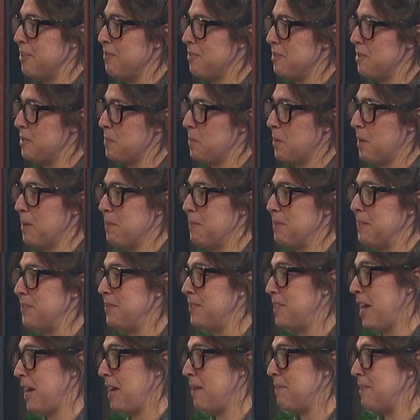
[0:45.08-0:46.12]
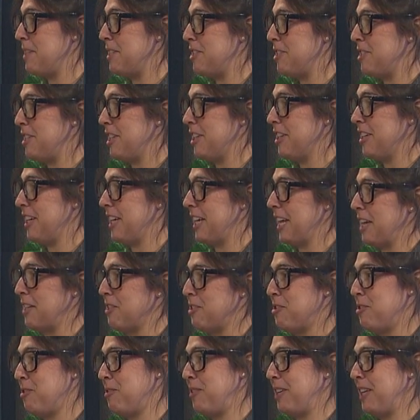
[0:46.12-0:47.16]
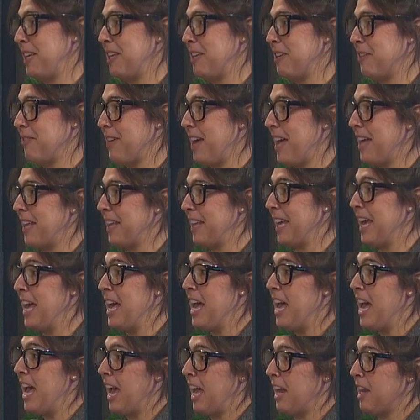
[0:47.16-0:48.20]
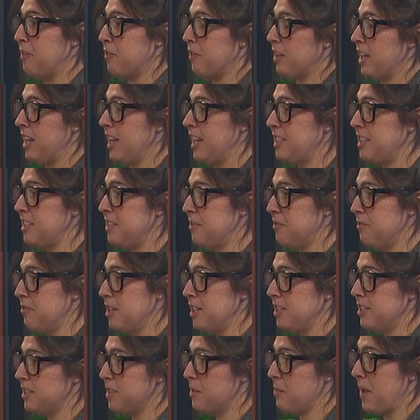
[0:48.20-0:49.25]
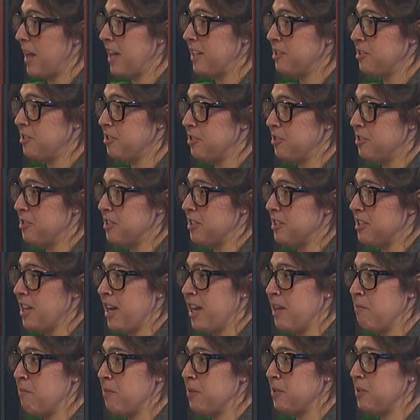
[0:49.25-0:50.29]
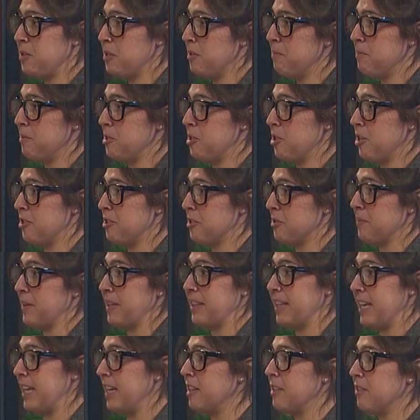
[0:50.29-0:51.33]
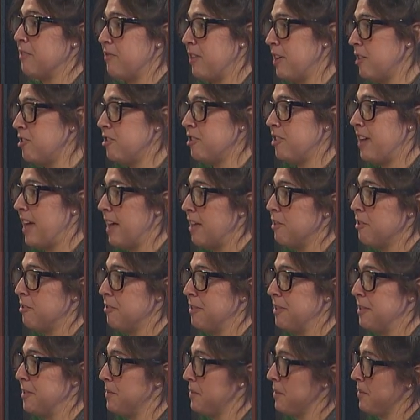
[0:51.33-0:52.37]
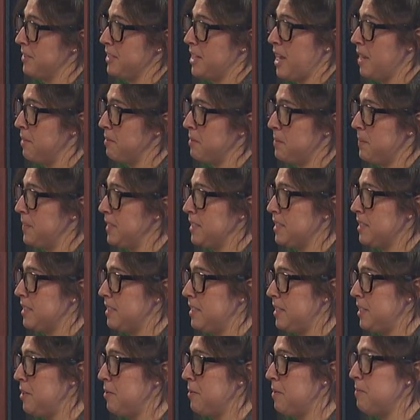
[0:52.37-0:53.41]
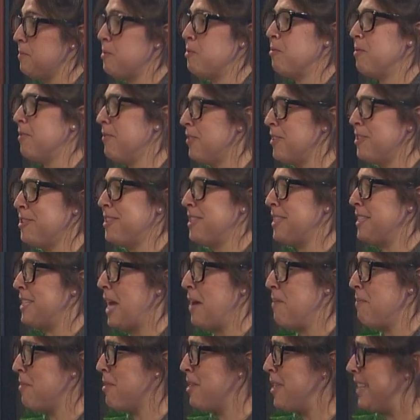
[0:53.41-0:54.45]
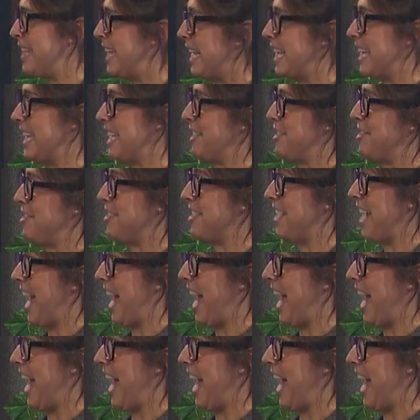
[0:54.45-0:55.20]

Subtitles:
of the Department of Time Engineering at SUNY Hill Valley, and I've connected the flux capacitor to the Timewarp Turbocharger by laying the functional algorithms of the time-space continuum to reverse the temporal linkage.